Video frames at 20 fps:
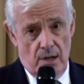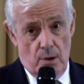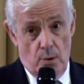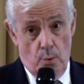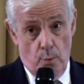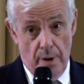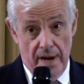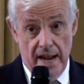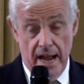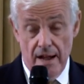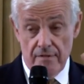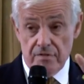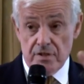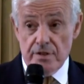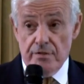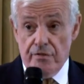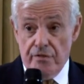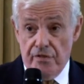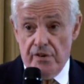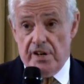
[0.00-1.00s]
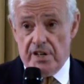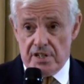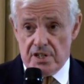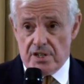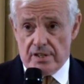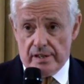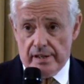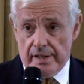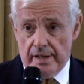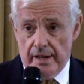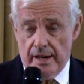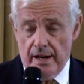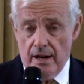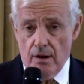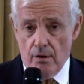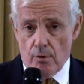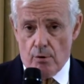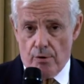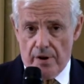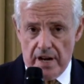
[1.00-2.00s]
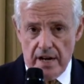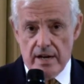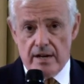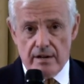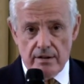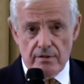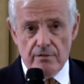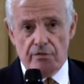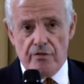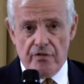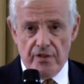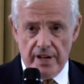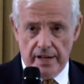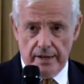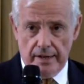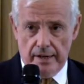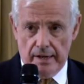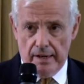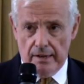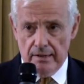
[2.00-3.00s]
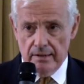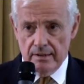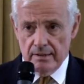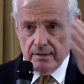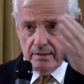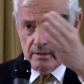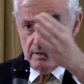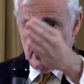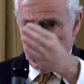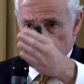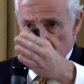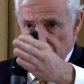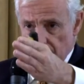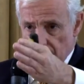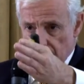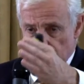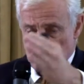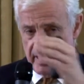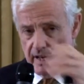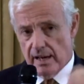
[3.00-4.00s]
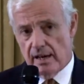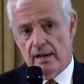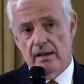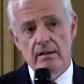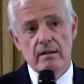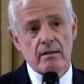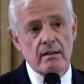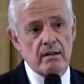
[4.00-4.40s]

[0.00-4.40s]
we have to firstly reconfigure the